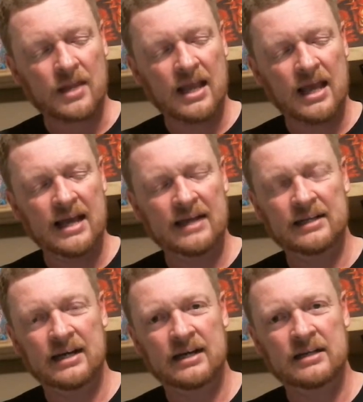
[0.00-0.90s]

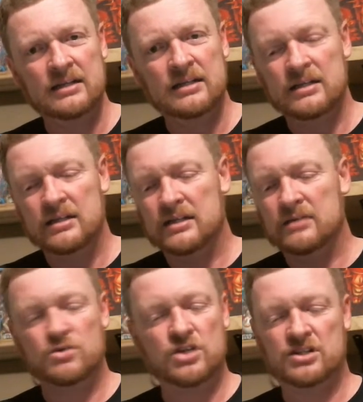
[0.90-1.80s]
And
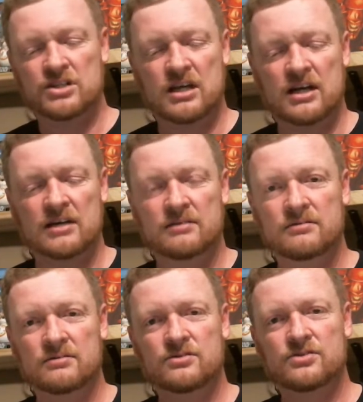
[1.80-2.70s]
just
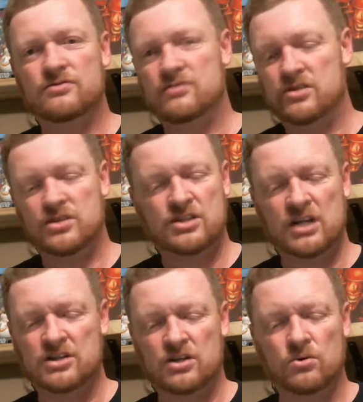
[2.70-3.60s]

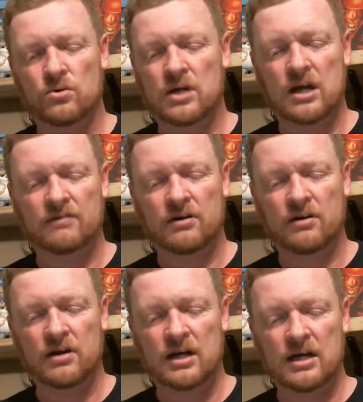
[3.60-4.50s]
such a cool cover.
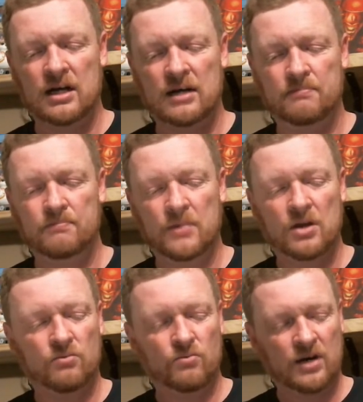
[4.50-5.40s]

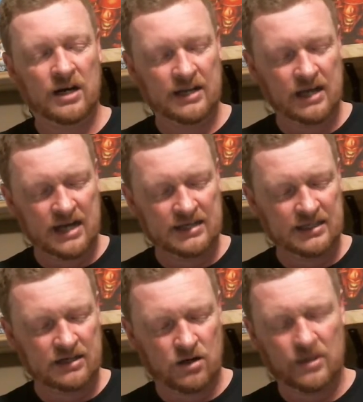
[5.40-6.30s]
Really liked
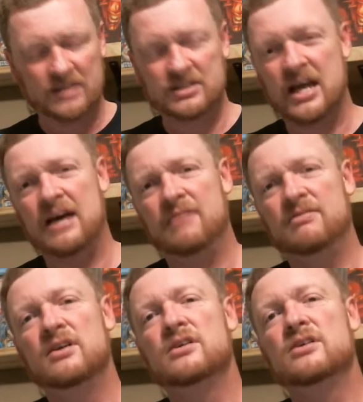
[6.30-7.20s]
it. Always
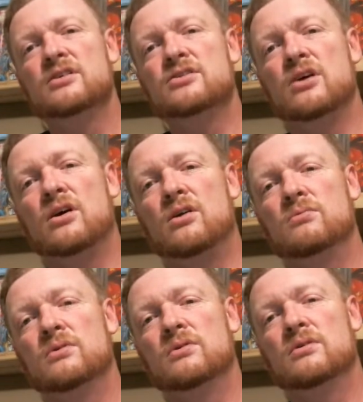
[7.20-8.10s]
have.
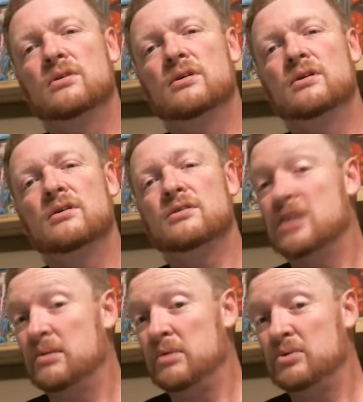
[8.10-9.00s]
So
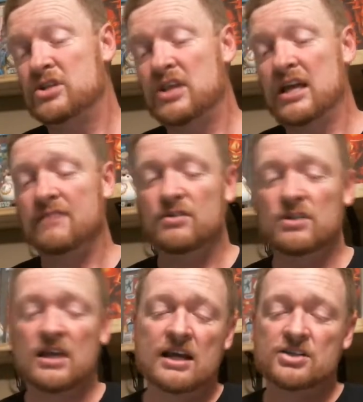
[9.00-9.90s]
tell me what you think if you
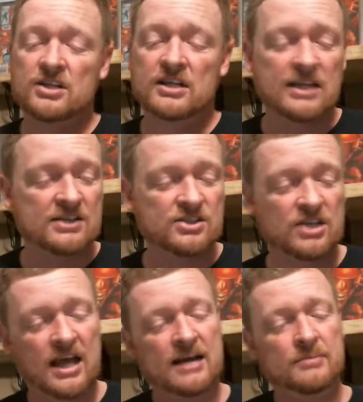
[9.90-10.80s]
think I should get that
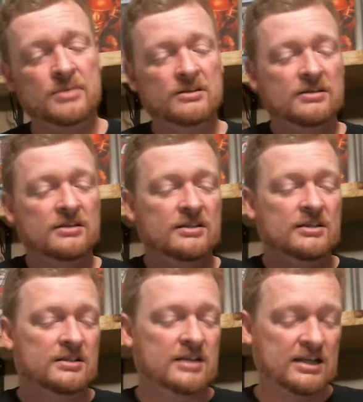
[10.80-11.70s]
slabbed.
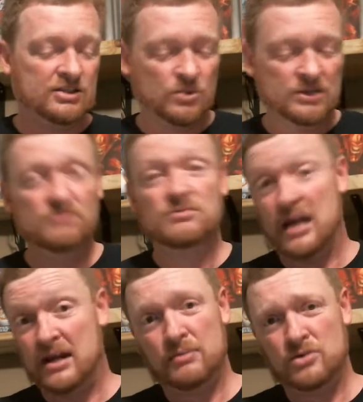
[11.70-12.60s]
Next one.
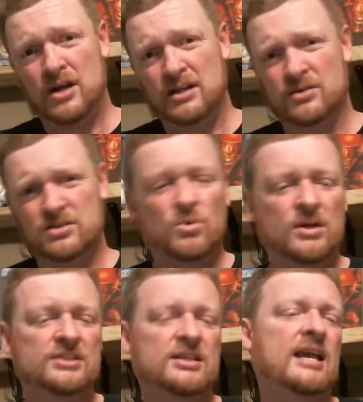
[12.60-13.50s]
And I'm trying to go as
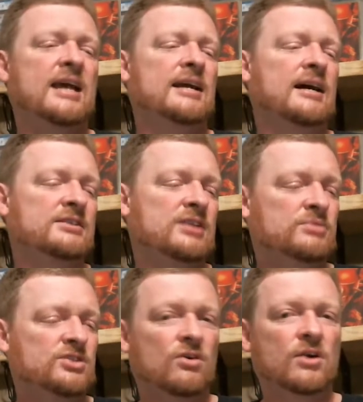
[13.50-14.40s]
quick as I can, guys.
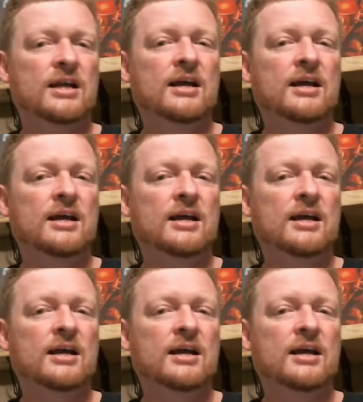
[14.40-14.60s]
I'm sorry.